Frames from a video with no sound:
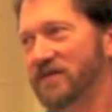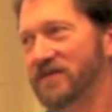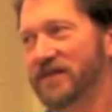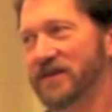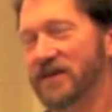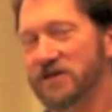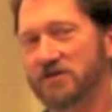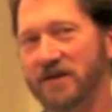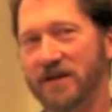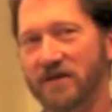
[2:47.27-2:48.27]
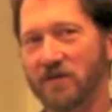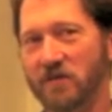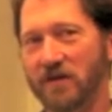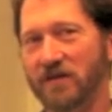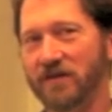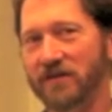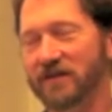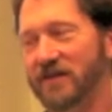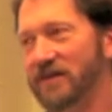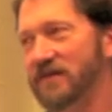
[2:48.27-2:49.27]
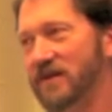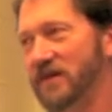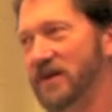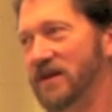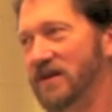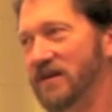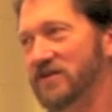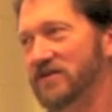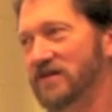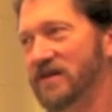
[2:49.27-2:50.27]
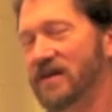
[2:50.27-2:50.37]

the country and the world in coming years.